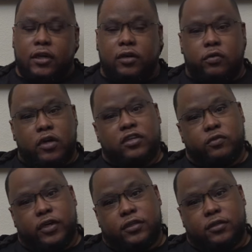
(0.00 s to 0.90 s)
in grudge
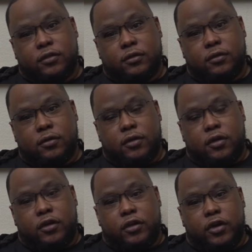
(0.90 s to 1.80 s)
racing. Right,
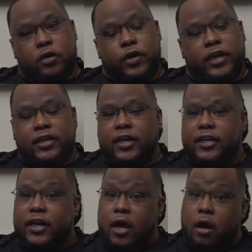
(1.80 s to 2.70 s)
right. You know, it didn't
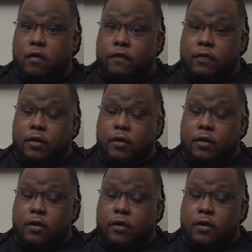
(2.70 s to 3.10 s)
get off.